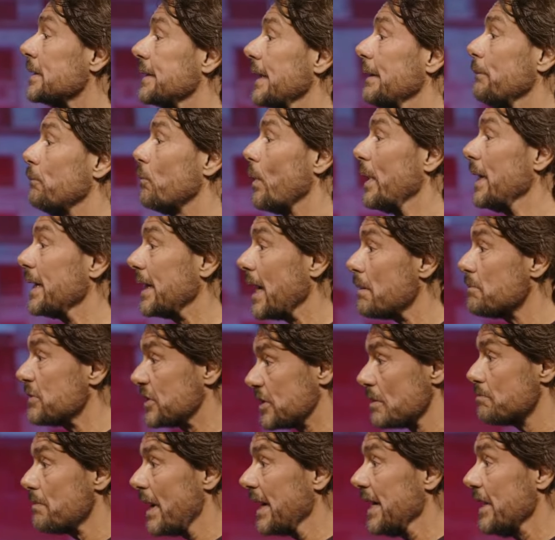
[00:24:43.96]
See, when it
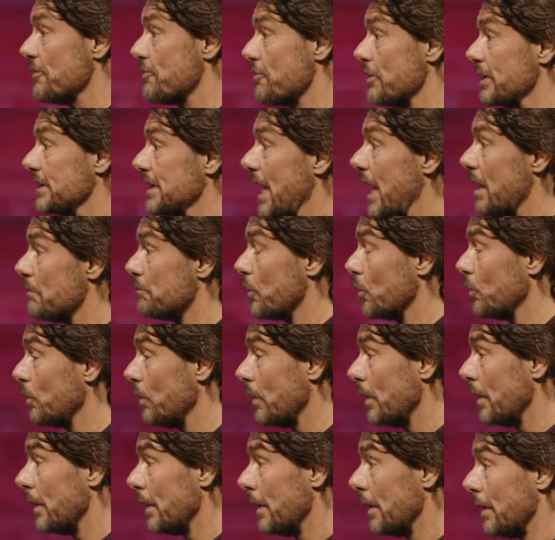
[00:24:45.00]
comes to money, for
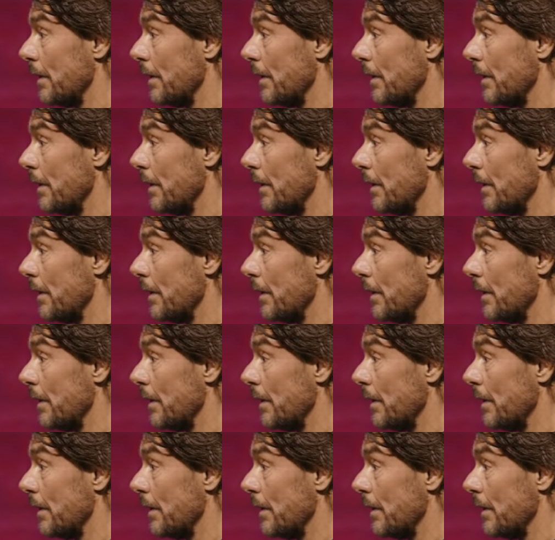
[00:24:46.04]
example,